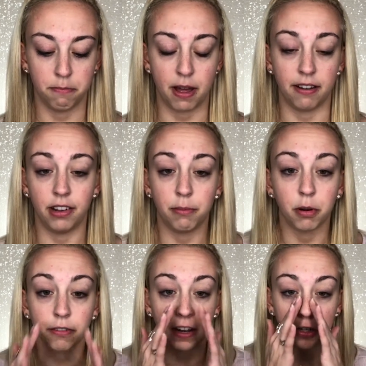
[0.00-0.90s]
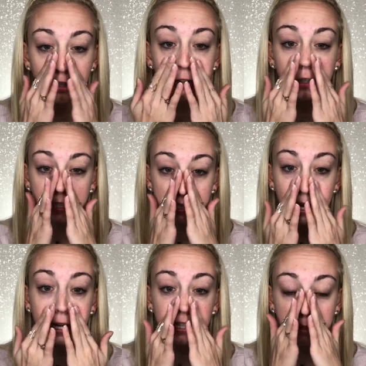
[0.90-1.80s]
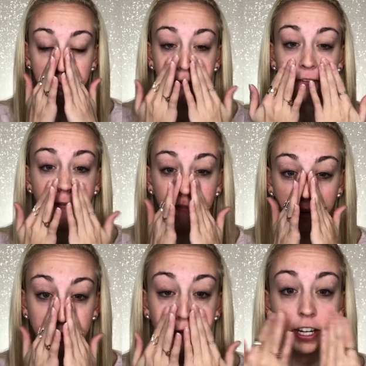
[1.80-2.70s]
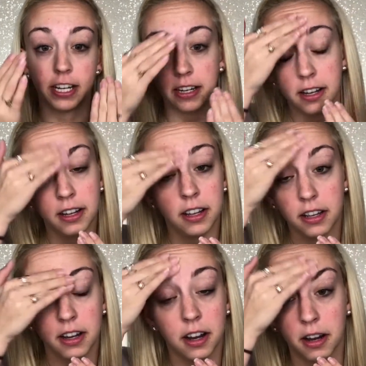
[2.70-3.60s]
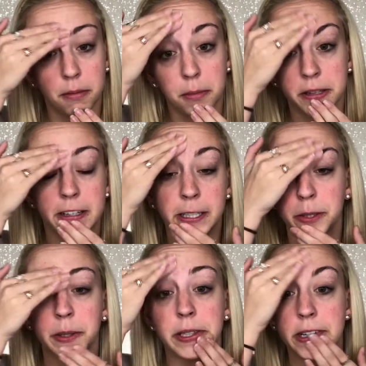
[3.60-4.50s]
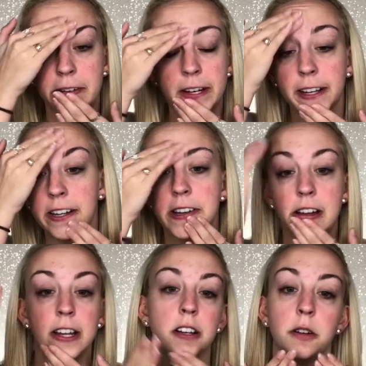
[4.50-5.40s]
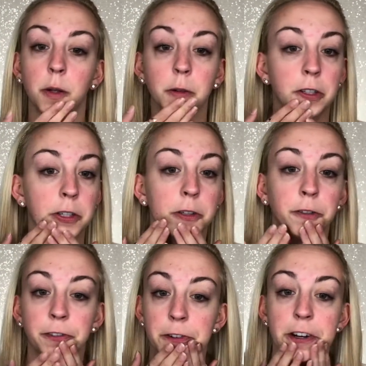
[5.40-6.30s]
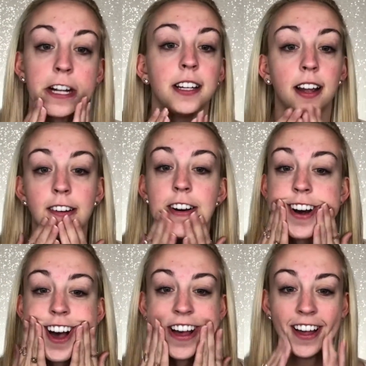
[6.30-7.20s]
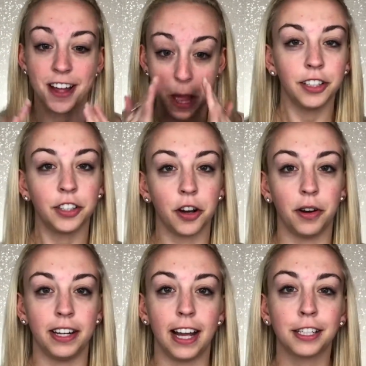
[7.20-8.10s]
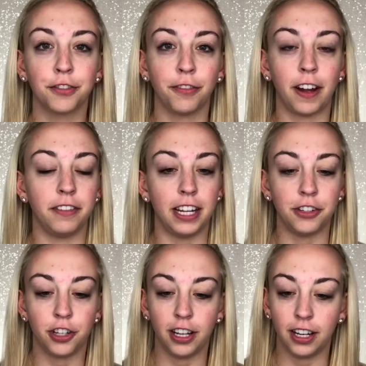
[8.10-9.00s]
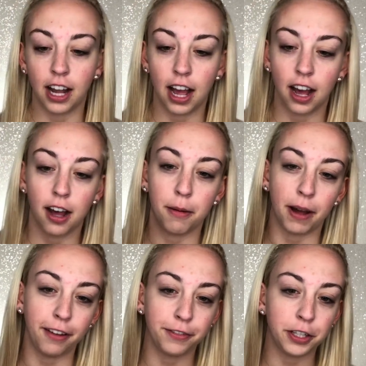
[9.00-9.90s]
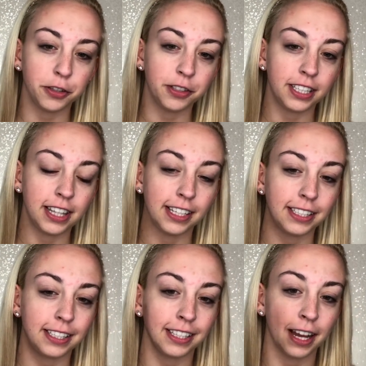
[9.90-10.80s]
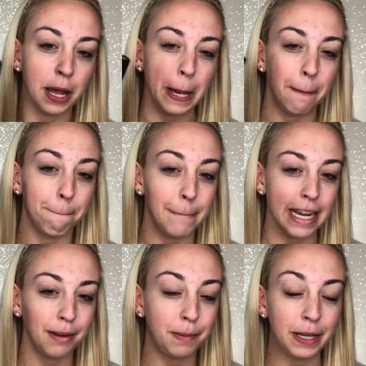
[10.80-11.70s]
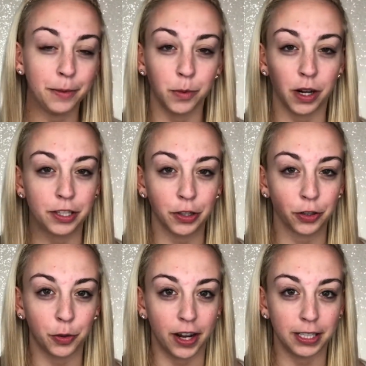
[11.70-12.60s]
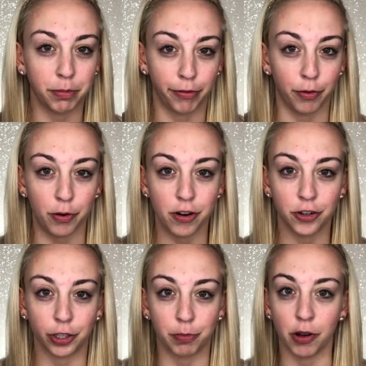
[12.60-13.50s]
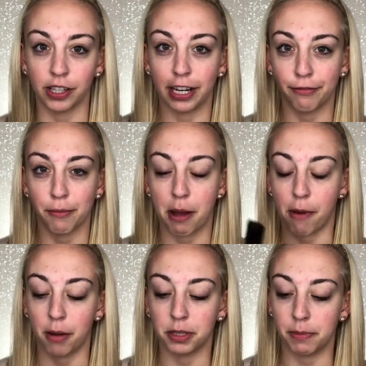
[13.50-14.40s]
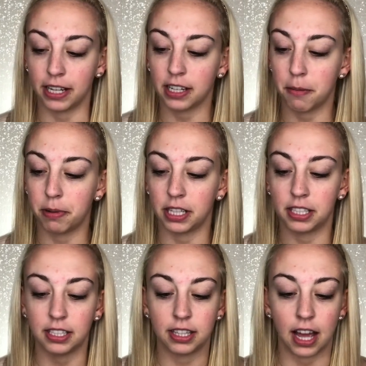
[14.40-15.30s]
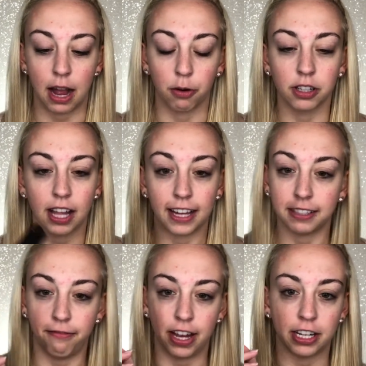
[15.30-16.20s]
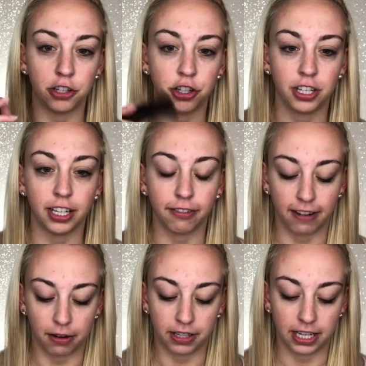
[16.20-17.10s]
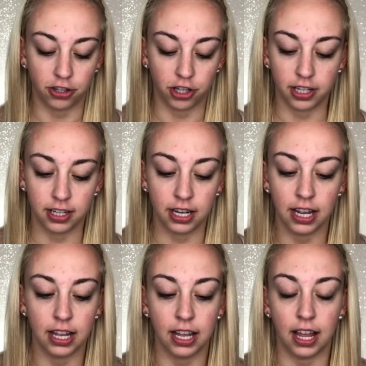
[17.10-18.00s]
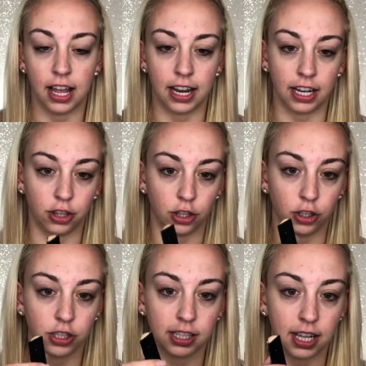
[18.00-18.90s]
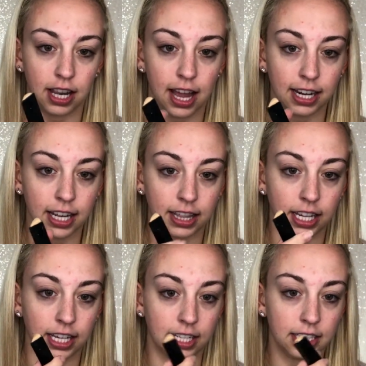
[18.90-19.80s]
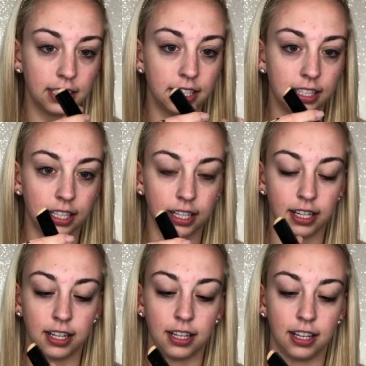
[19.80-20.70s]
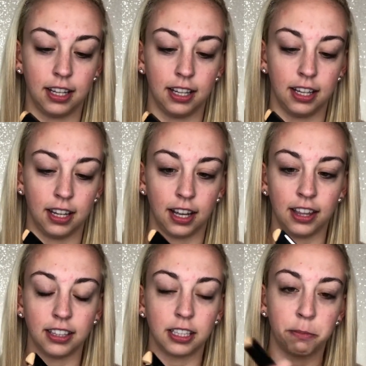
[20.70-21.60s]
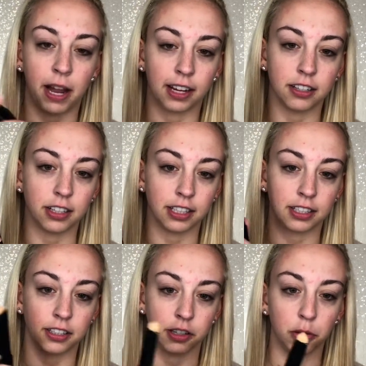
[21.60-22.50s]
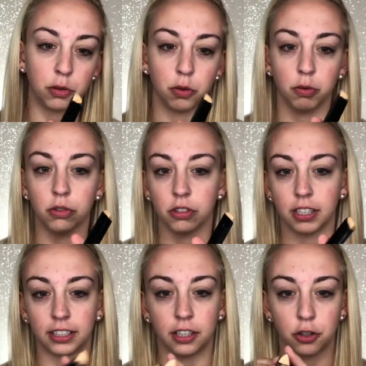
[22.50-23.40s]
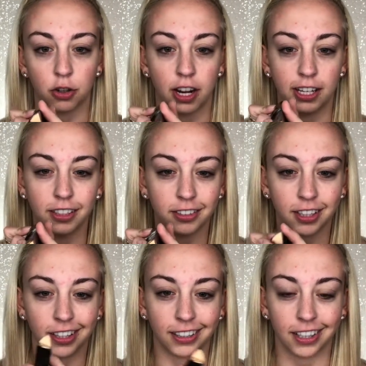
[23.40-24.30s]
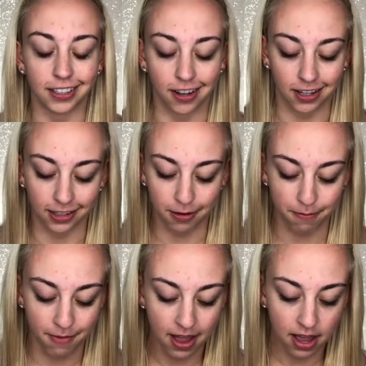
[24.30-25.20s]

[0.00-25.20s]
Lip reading: Benefit Professional because that is my favorite, but this one will do for right now. So next for foundation, I've used this maybe once or twice before, just pulling it from my mom's makeup, but this is the Hourglass Vanish Stick Foundation, and it looks like this. I think this packaging is so cool, like the triangle, I think that's awesome.